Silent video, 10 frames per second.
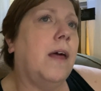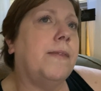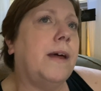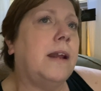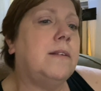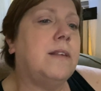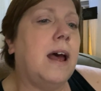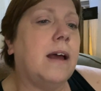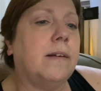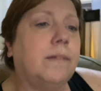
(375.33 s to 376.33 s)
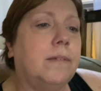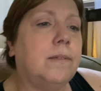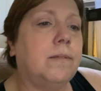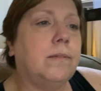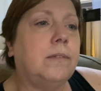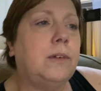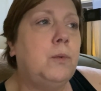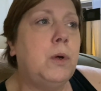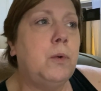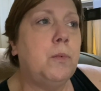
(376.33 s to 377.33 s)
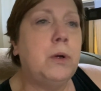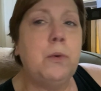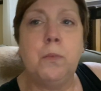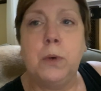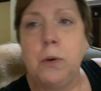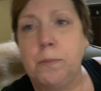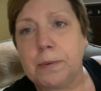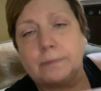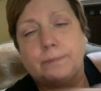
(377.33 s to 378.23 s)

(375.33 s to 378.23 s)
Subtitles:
That is that. Whoop, whoop, whoop.